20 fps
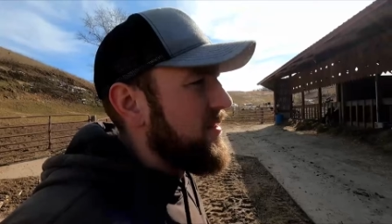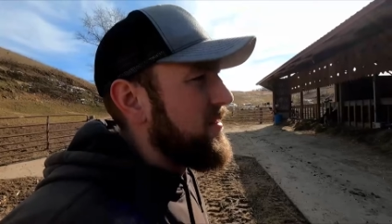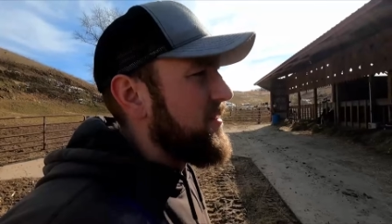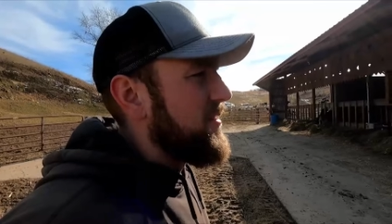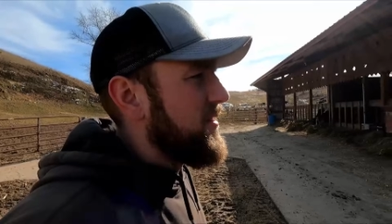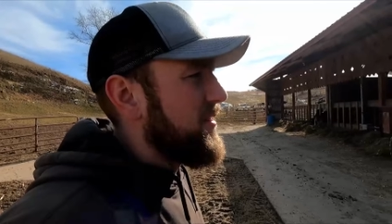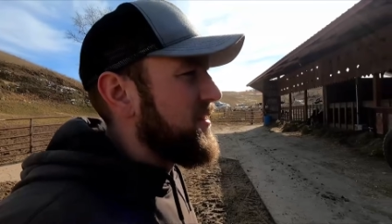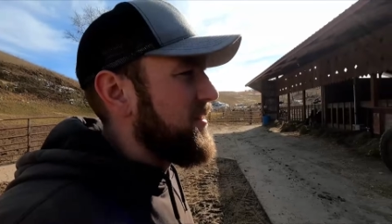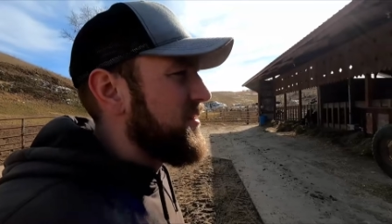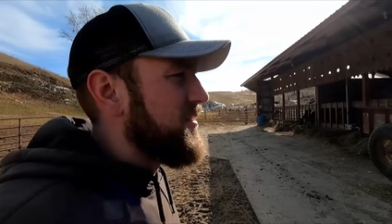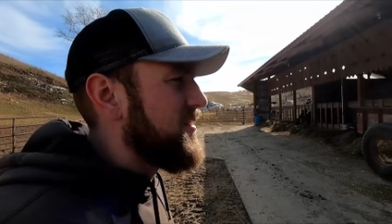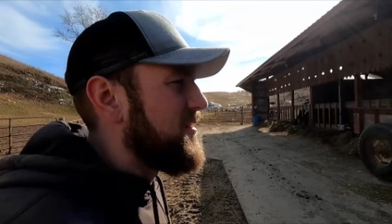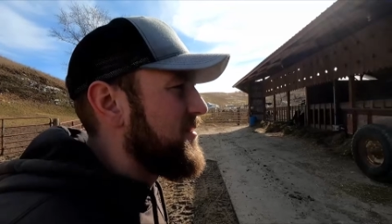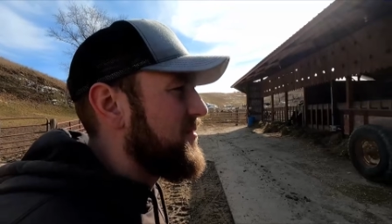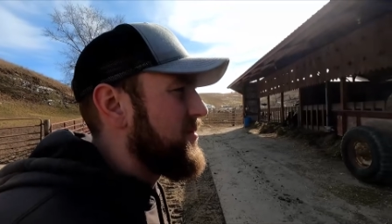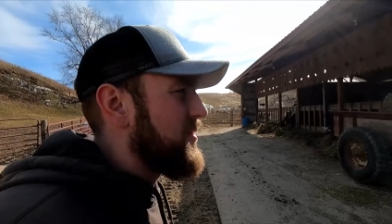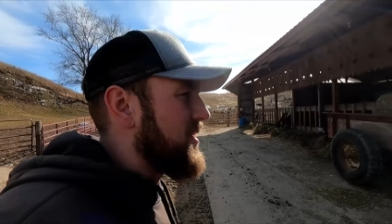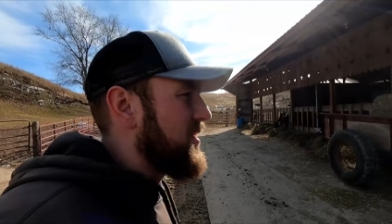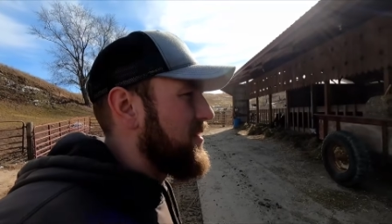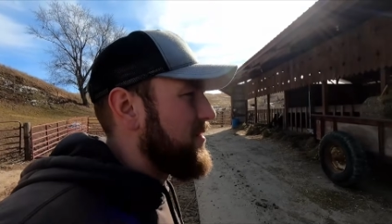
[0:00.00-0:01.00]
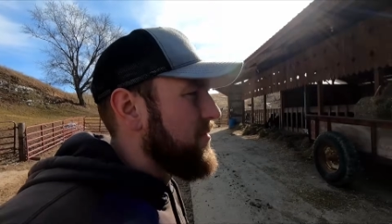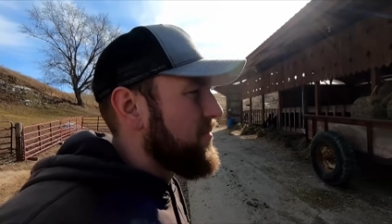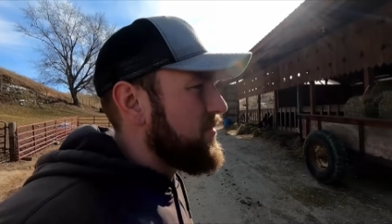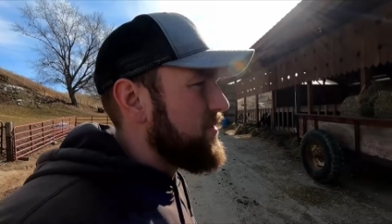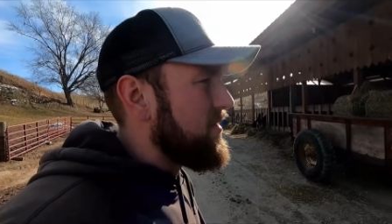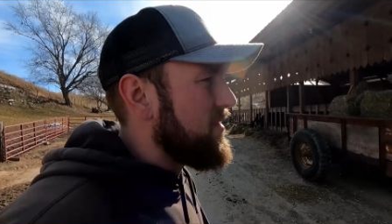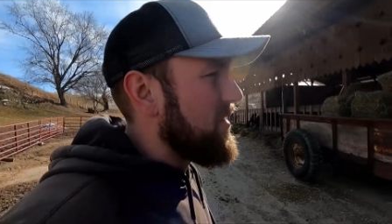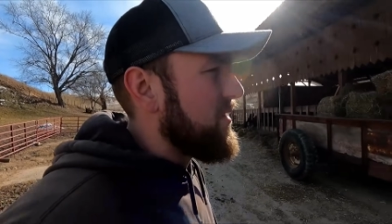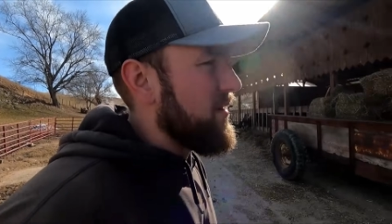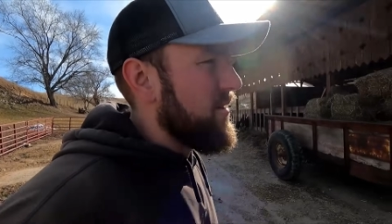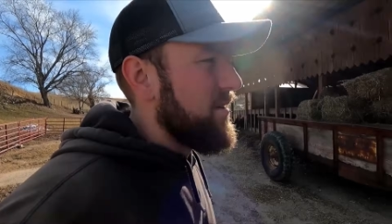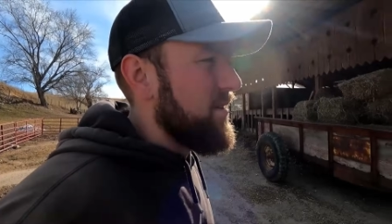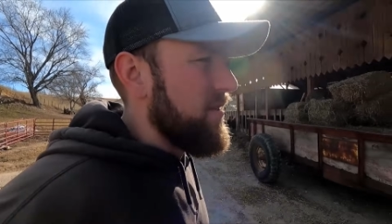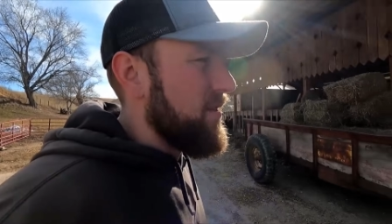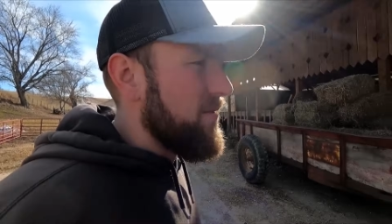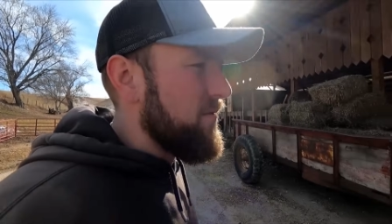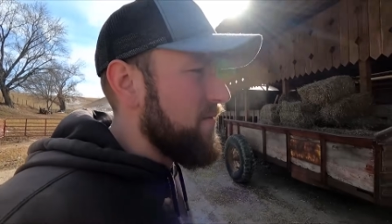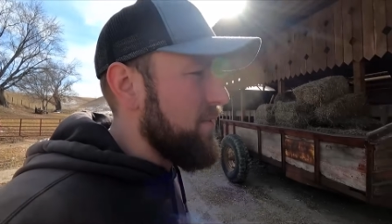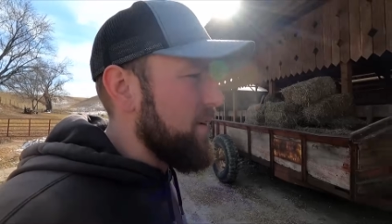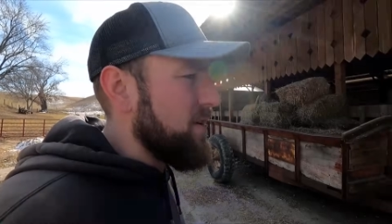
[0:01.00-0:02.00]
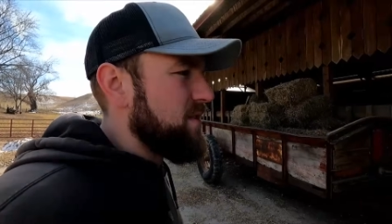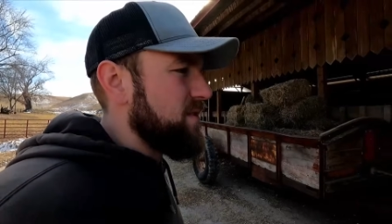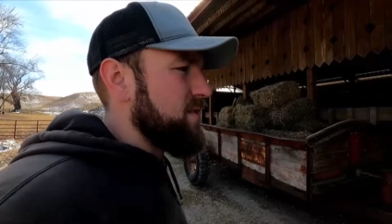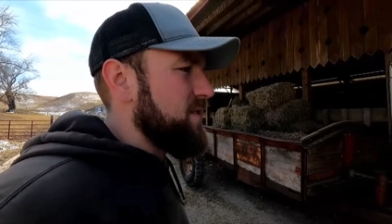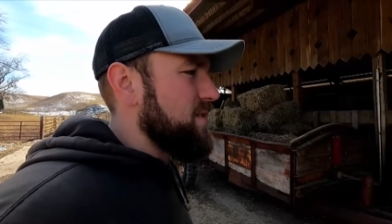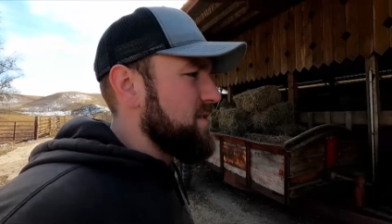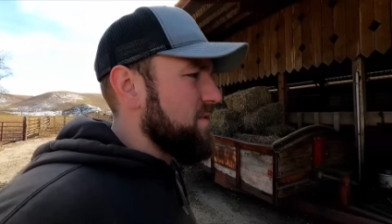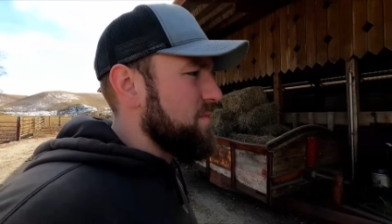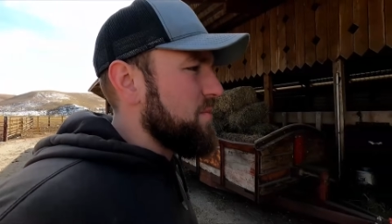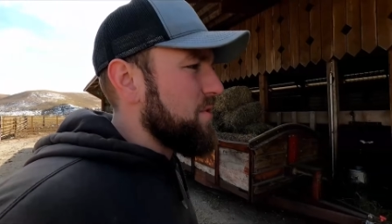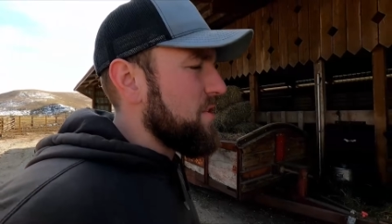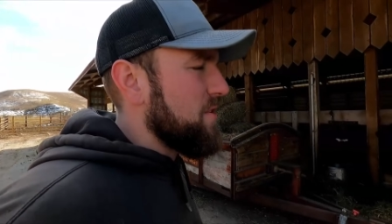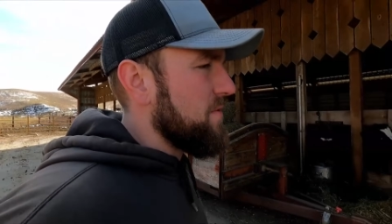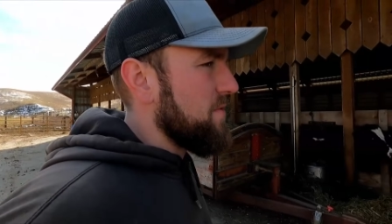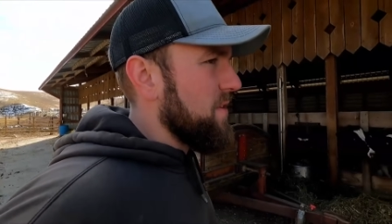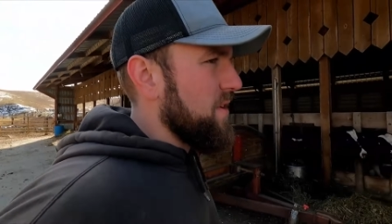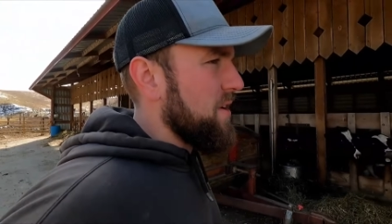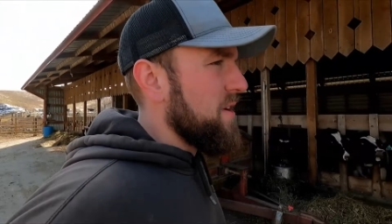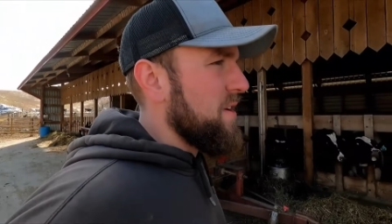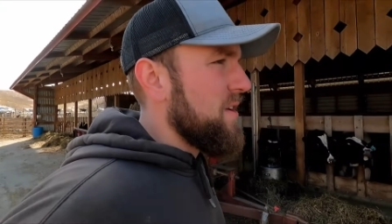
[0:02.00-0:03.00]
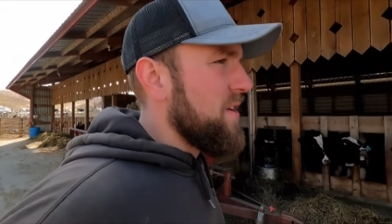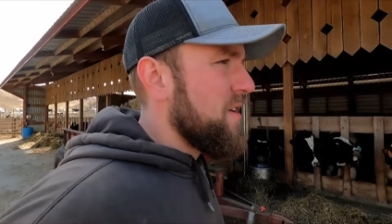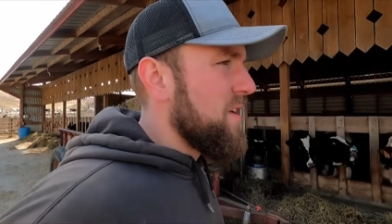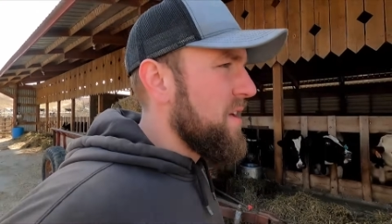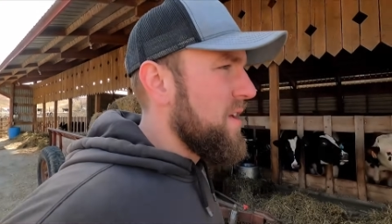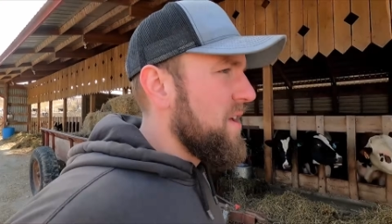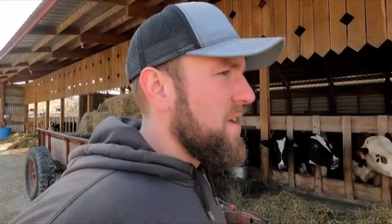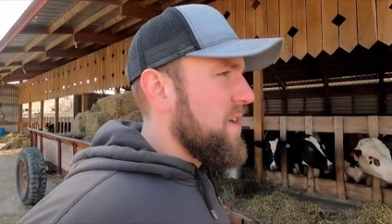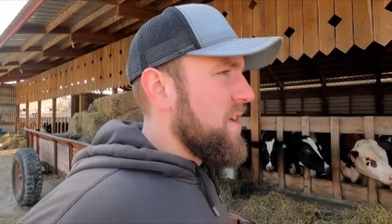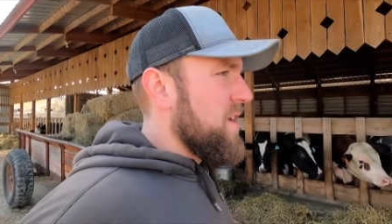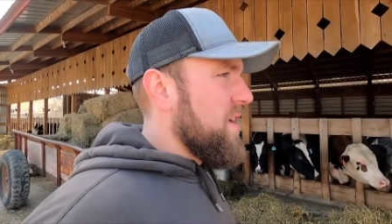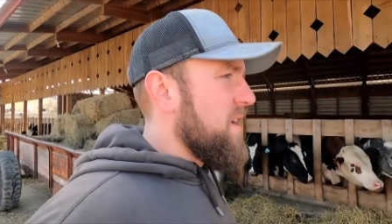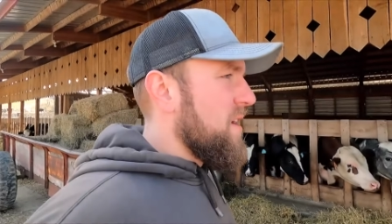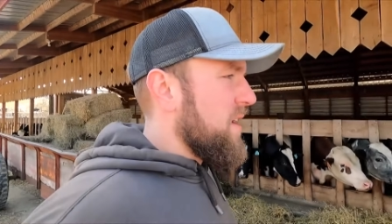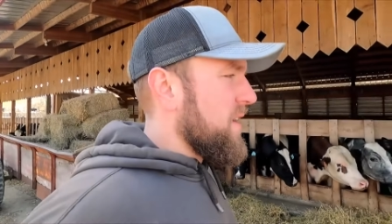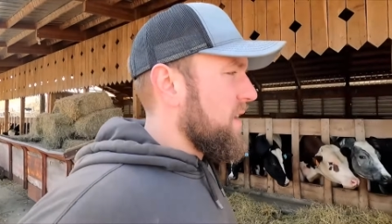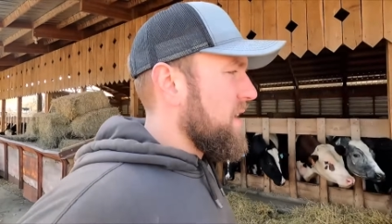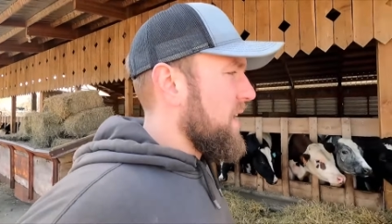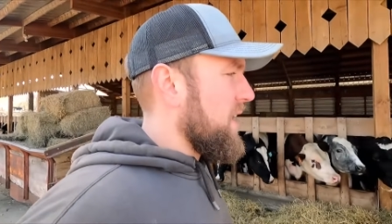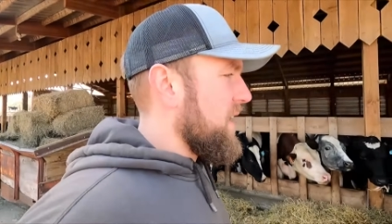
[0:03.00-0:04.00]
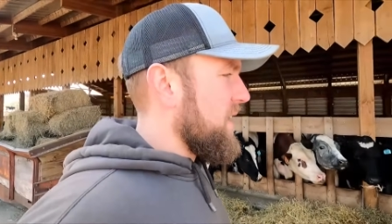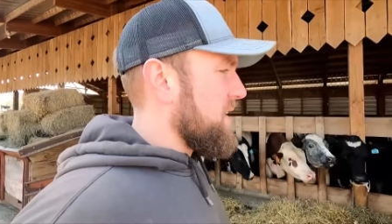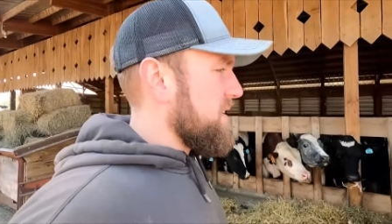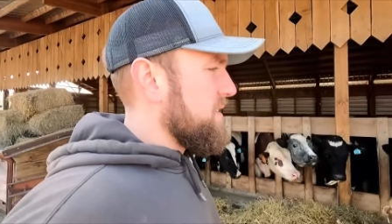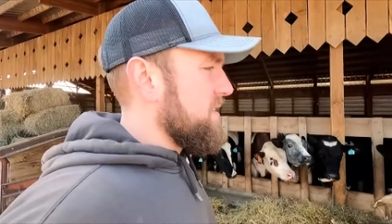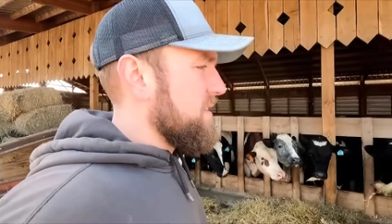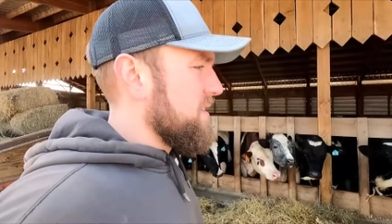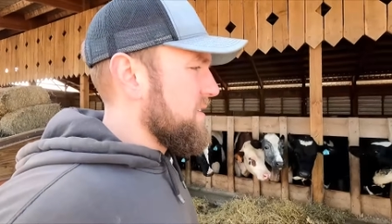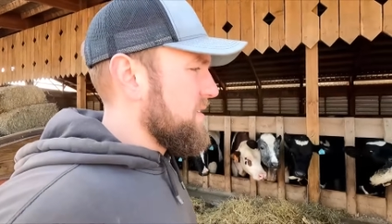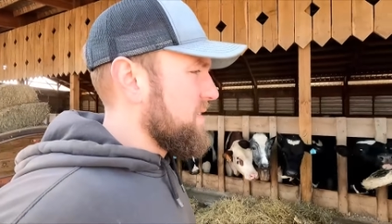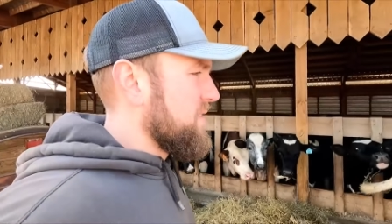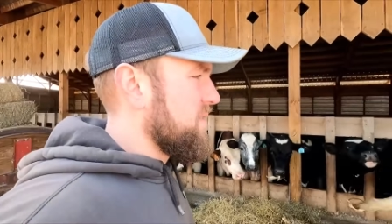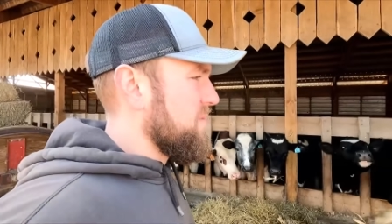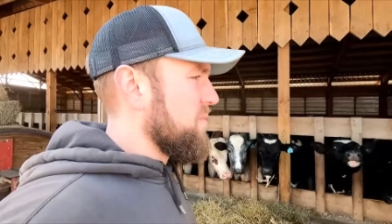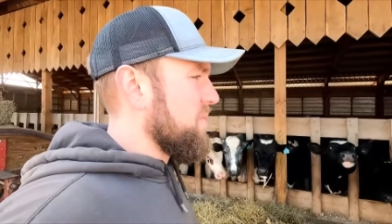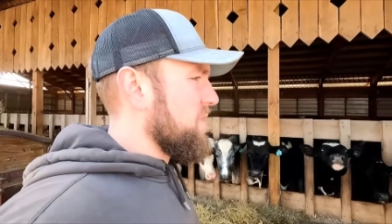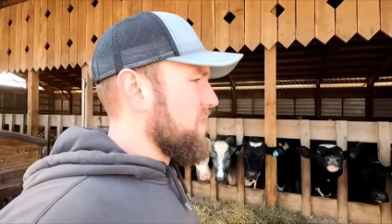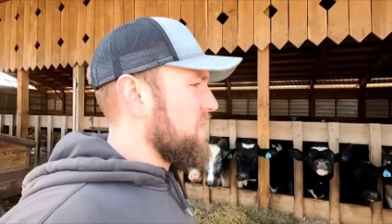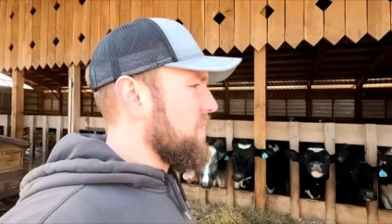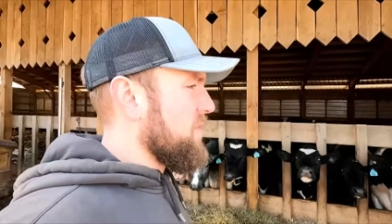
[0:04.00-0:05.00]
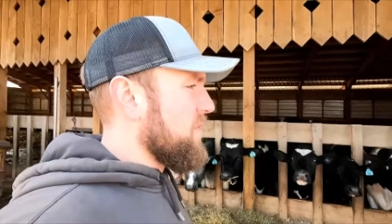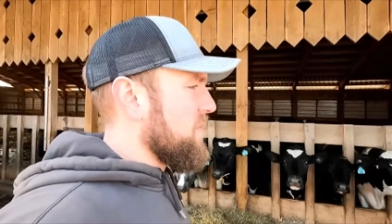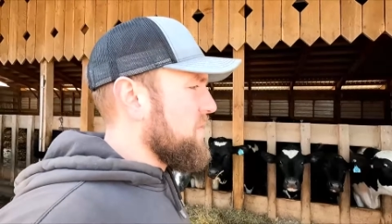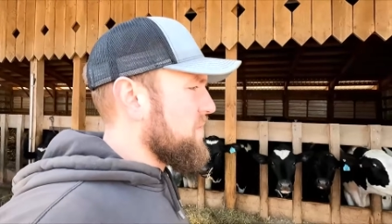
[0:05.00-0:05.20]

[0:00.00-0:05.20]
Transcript: Then we can use the fence as a bit of a guide to bring her